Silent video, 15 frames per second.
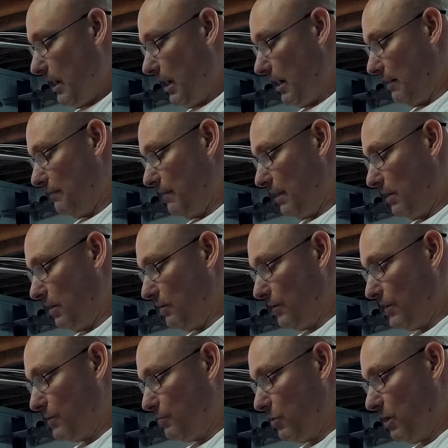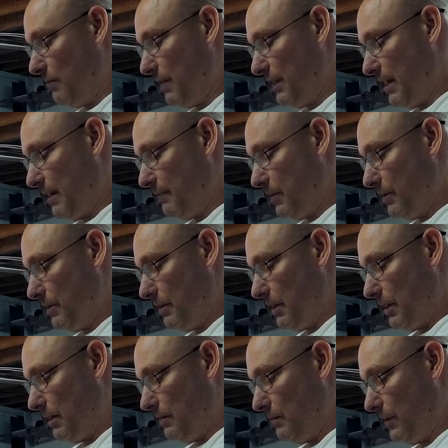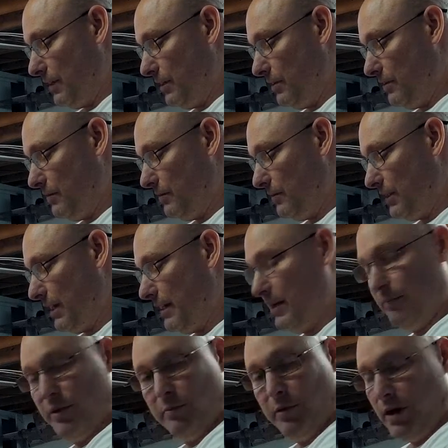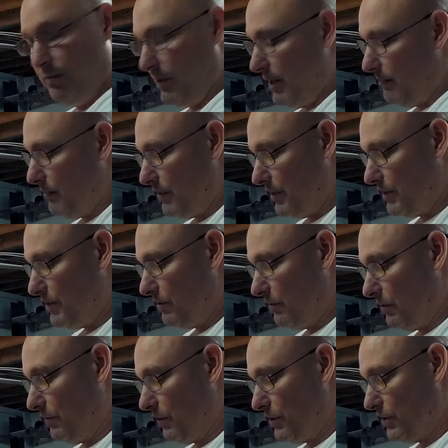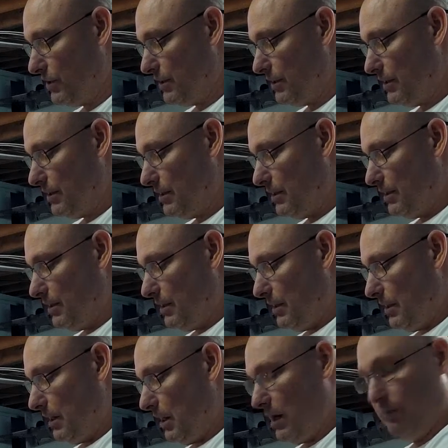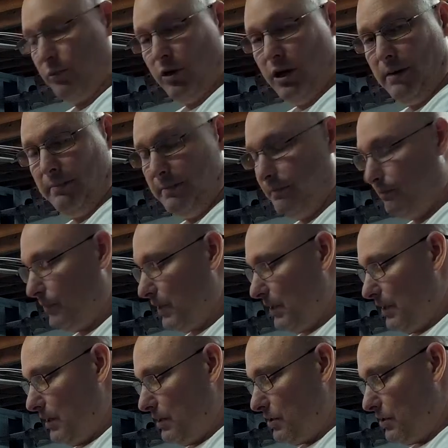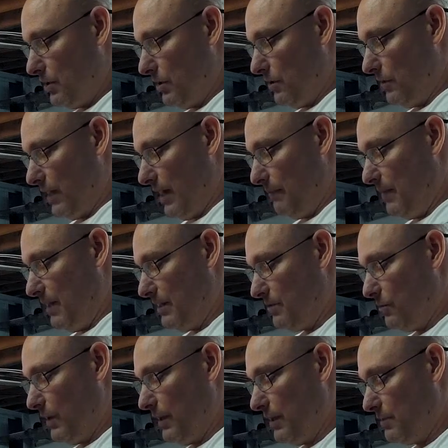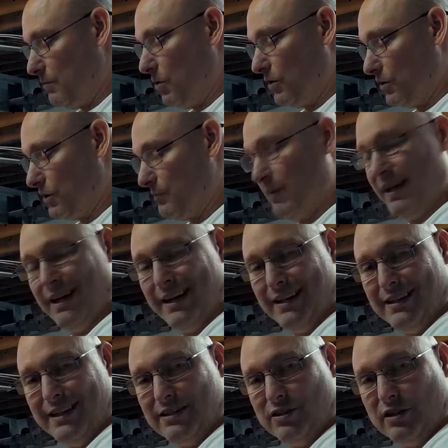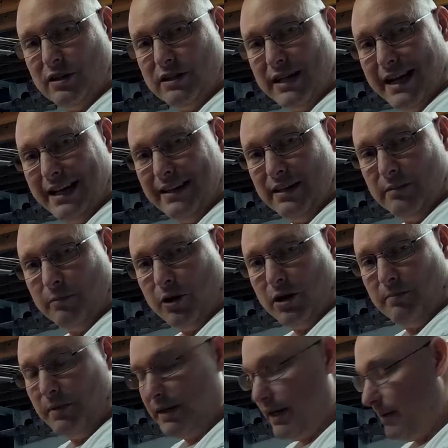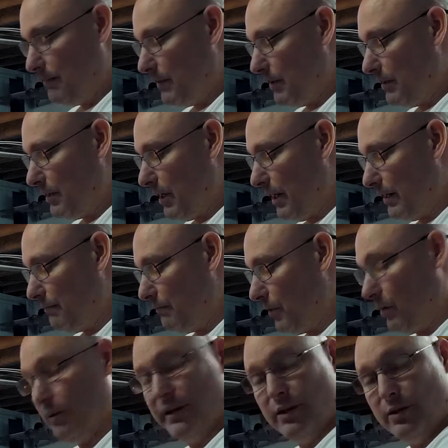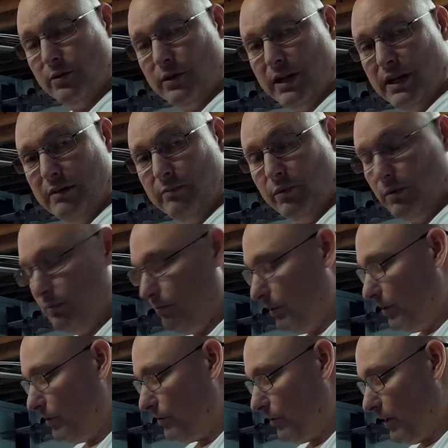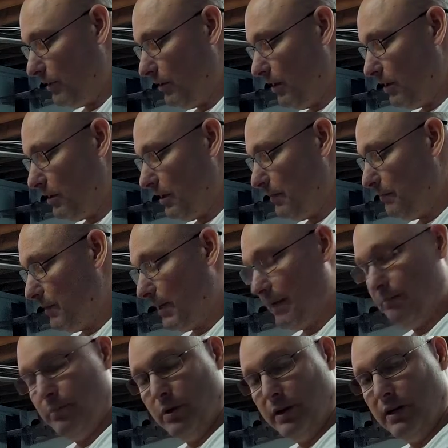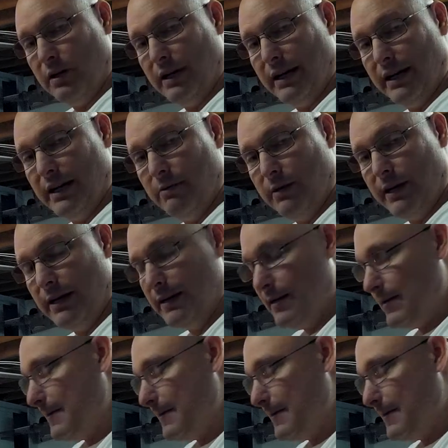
um, along with this prop adapter. Uh, when you tighten up your prop adapter, this is a reverse uh, prop, so that means when this motor's spinning, it is going to tighten the prop adapter. I probably don't need blue thread lock on it, but I put it on anyway